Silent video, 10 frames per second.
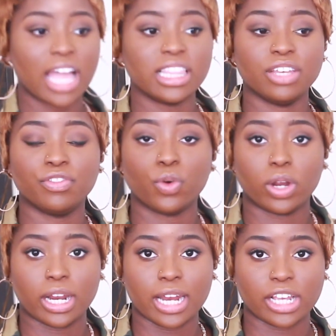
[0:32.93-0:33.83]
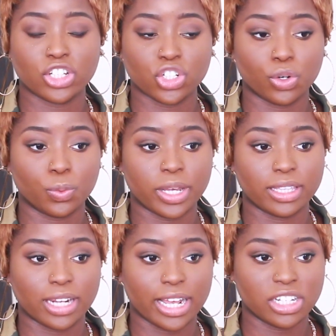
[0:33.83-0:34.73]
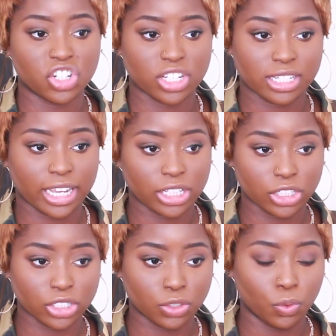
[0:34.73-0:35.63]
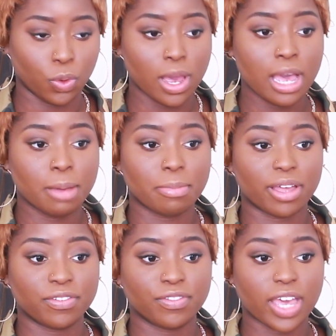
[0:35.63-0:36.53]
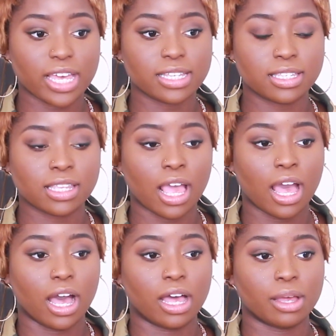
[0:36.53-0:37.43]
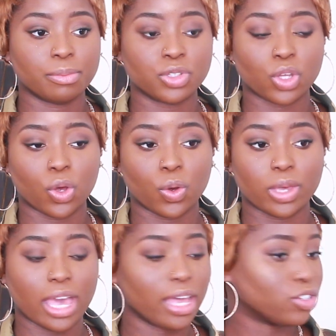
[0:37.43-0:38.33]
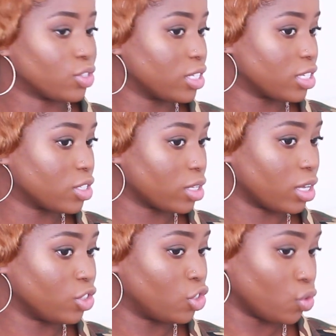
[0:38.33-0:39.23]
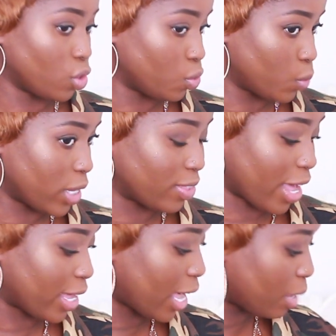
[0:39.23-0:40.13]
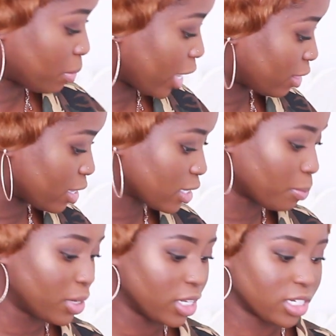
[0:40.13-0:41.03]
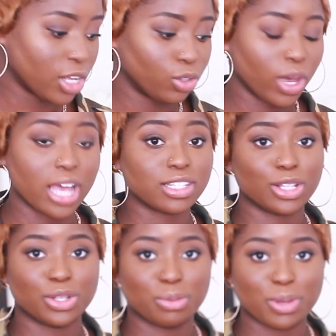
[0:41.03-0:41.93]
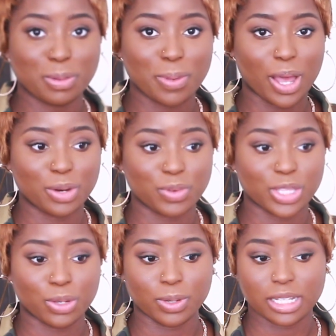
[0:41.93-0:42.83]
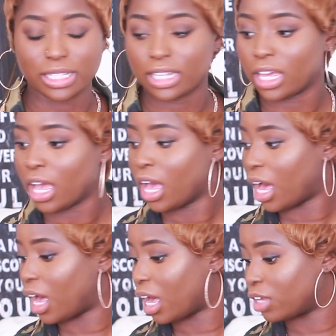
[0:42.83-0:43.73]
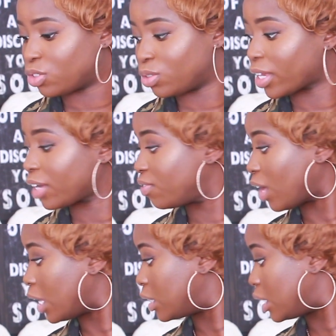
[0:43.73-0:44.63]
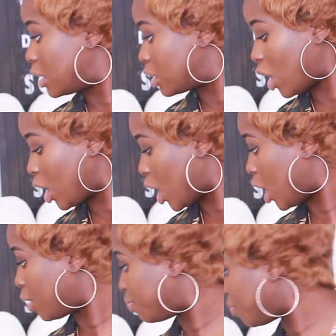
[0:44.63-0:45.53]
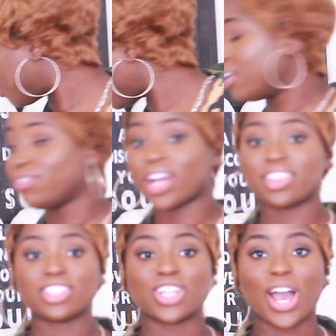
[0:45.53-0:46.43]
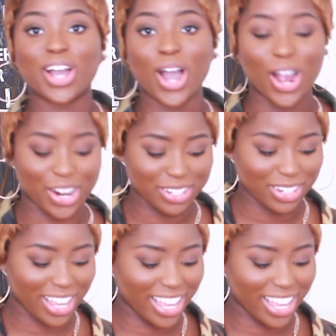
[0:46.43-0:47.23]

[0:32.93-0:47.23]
I live for a nice short wig that I can just tailor to my face. Um, so yeah, so this is a short wig that came like this. I'm gonna tell you guys a little bit about it really quickly uh, as soon as I can find the stock card. Yeah, find the stock card.